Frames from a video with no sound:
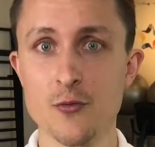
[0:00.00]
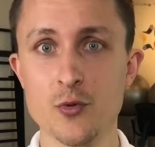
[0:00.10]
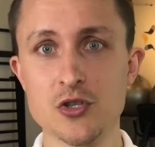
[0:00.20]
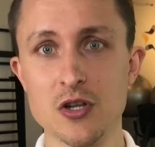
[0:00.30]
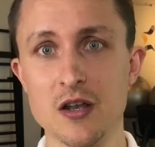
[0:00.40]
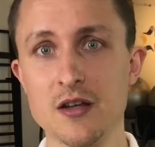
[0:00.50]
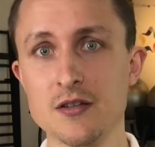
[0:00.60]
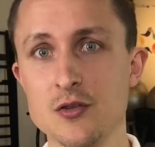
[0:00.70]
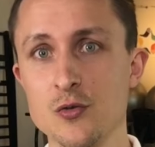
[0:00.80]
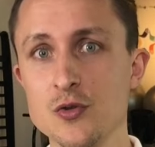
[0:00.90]
which led
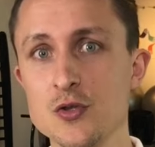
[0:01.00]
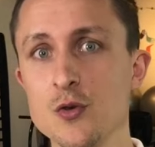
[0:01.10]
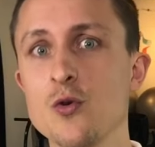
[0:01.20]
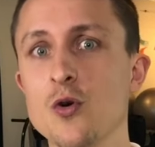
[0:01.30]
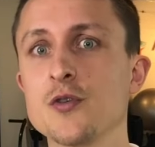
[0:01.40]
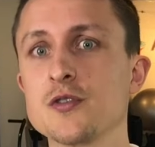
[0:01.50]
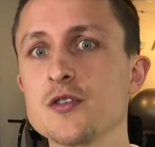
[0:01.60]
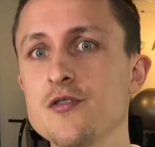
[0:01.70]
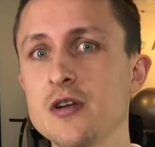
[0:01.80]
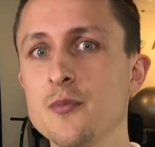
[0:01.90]
to a so-called
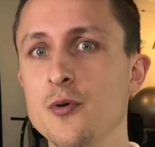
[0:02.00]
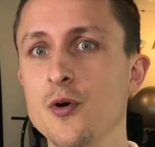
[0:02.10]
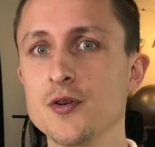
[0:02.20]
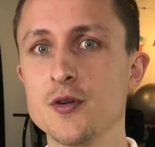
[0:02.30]
trigger point